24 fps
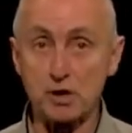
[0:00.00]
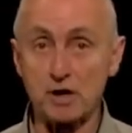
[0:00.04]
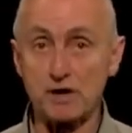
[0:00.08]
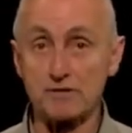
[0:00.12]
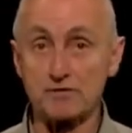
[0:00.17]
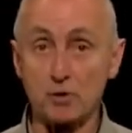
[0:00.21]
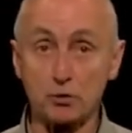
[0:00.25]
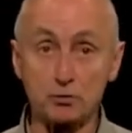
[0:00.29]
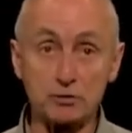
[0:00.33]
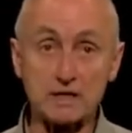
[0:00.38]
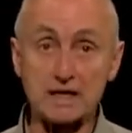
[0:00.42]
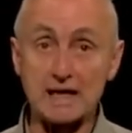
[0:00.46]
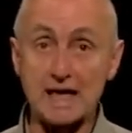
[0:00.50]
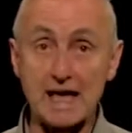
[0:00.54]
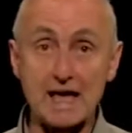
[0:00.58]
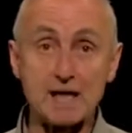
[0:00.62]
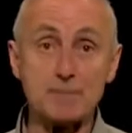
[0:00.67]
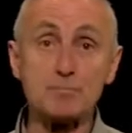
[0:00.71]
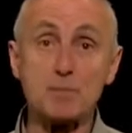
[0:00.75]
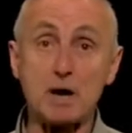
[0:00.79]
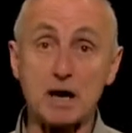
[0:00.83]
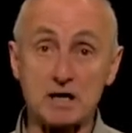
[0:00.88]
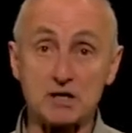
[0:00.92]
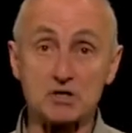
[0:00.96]
you have only
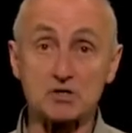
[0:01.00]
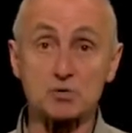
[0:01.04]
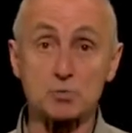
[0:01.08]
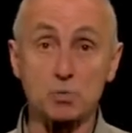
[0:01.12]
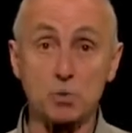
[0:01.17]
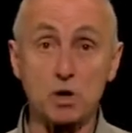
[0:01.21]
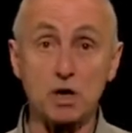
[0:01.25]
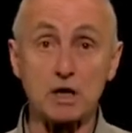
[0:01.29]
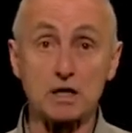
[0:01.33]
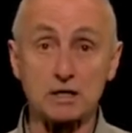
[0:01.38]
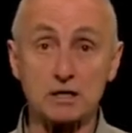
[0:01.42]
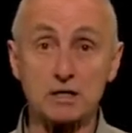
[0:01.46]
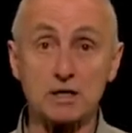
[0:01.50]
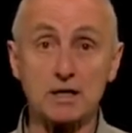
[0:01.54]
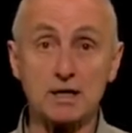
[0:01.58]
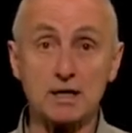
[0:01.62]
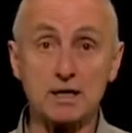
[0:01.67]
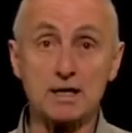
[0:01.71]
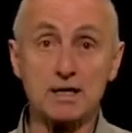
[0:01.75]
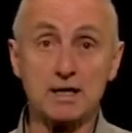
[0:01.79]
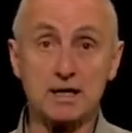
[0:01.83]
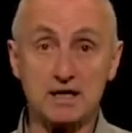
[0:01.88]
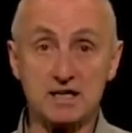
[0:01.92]
n minus 1